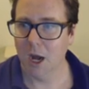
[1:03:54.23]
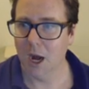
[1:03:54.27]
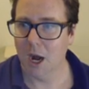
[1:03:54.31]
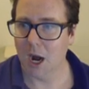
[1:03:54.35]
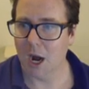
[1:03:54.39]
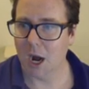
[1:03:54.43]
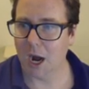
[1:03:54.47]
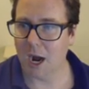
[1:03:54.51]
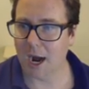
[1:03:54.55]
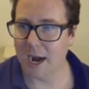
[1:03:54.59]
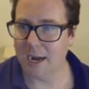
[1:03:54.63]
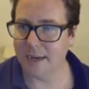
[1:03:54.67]

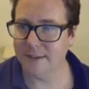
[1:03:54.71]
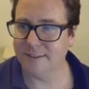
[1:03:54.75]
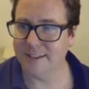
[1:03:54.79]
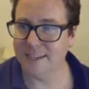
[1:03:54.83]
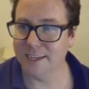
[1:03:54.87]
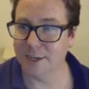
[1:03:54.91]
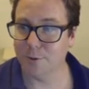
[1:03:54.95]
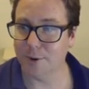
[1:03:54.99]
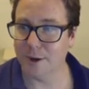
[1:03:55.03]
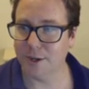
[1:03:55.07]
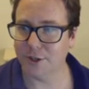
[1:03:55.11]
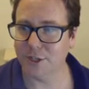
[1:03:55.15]
Uh, I see
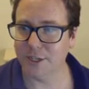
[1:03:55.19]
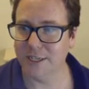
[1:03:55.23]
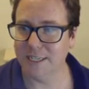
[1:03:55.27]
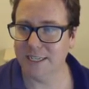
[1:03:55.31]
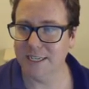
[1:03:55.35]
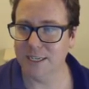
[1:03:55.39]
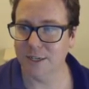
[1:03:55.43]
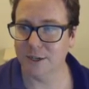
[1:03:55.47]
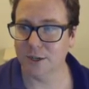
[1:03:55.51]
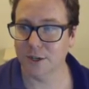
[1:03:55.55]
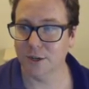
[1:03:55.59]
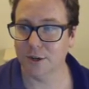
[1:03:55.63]
a question
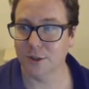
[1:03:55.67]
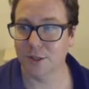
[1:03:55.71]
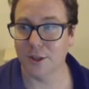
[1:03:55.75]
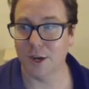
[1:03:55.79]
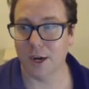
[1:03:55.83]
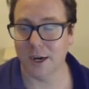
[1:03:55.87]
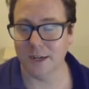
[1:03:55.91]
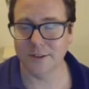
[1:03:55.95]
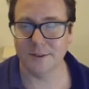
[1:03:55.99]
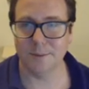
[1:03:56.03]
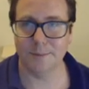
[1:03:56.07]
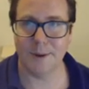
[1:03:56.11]
here,
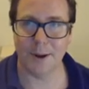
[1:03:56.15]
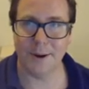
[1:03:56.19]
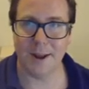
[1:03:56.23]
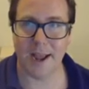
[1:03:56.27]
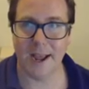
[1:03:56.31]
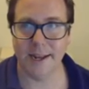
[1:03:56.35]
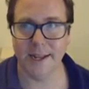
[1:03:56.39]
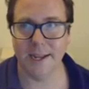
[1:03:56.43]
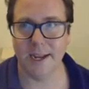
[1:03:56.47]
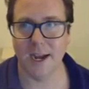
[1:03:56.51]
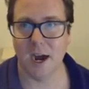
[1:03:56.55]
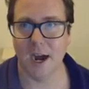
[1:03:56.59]
thoughts about
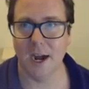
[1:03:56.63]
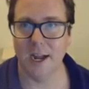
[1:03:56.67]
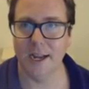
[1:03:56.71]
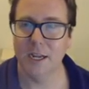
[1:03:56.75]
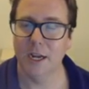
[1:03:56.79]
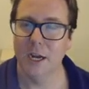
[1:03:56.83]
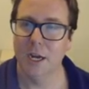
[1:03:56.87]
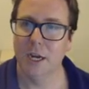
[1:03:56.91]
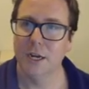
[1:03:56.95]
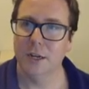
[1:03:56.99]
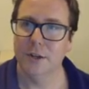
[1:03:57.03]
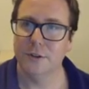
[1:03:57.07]
NEI.
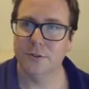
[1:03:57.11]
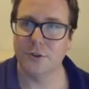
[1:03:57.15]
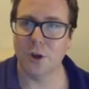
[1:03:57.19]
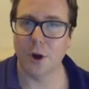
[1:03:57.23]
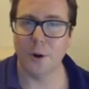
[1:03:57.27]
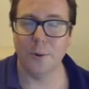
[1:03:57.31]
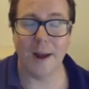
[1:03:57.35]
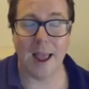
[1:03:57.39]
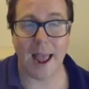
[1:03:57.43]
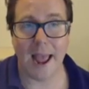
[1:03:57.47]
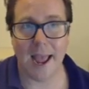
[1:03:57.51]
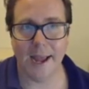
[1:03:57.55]

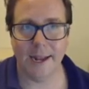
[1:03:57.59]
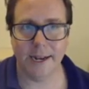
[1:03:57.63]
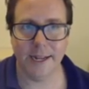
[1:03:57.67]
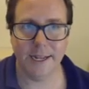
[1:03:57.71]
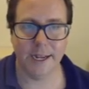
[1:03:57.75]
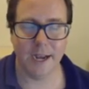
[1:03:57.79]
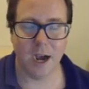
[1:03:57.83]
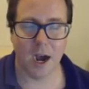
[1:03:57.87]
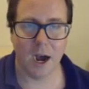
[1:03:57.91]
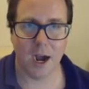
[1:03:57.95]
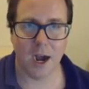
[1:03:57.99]
So NEI,